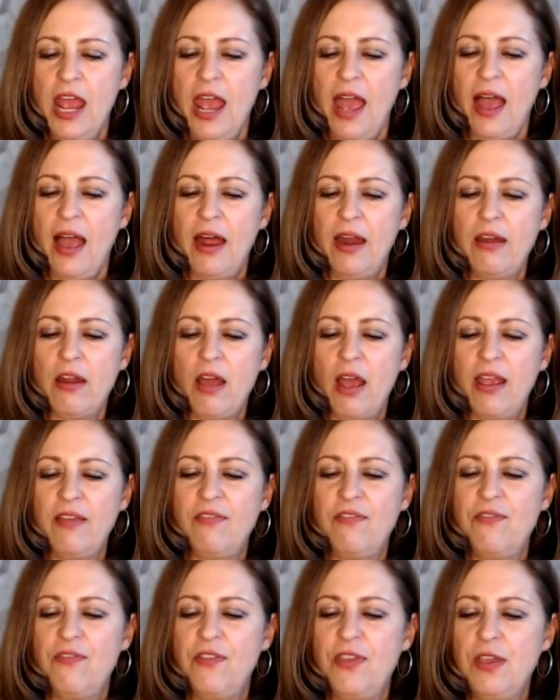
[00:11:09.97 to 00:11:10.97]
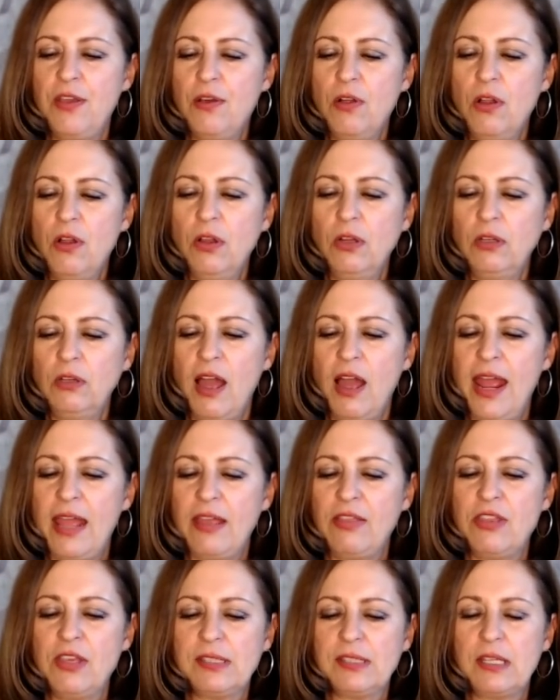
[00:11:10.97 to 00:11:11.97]
And I feel
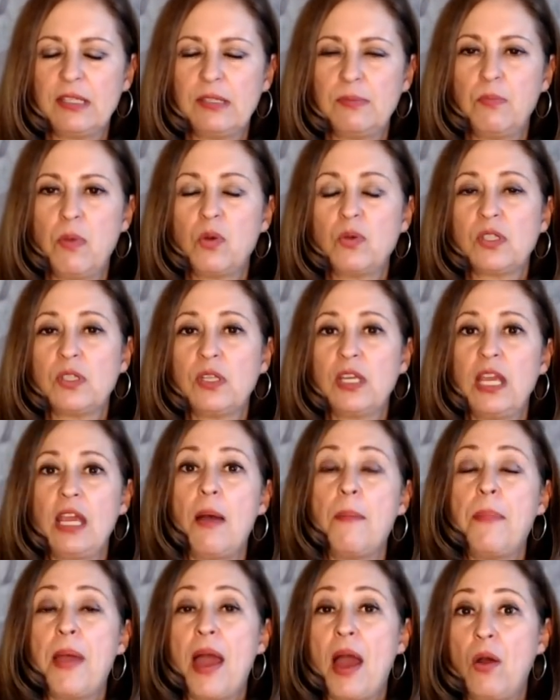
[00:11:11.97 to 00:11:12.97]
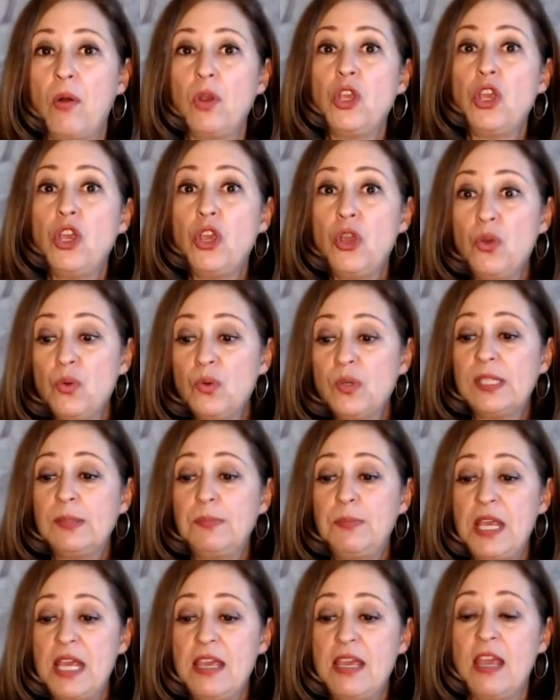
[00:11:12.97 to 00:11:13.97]
like this is mostly about you
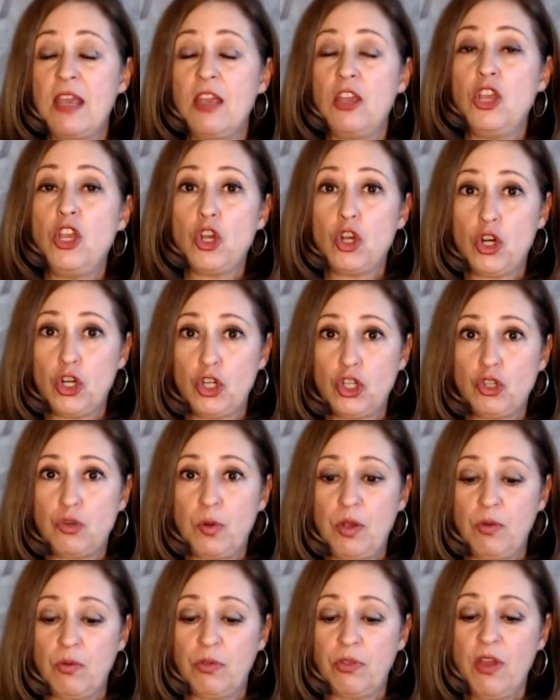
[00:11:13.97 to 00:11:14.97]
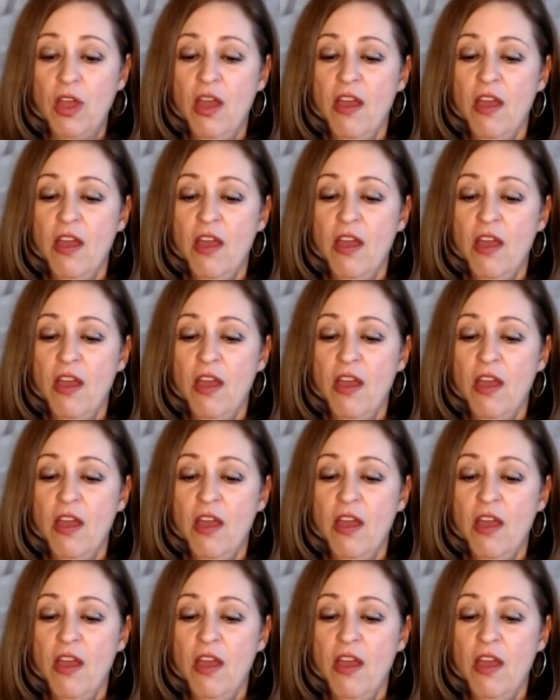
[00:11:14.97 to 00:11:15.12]
speaking your truth,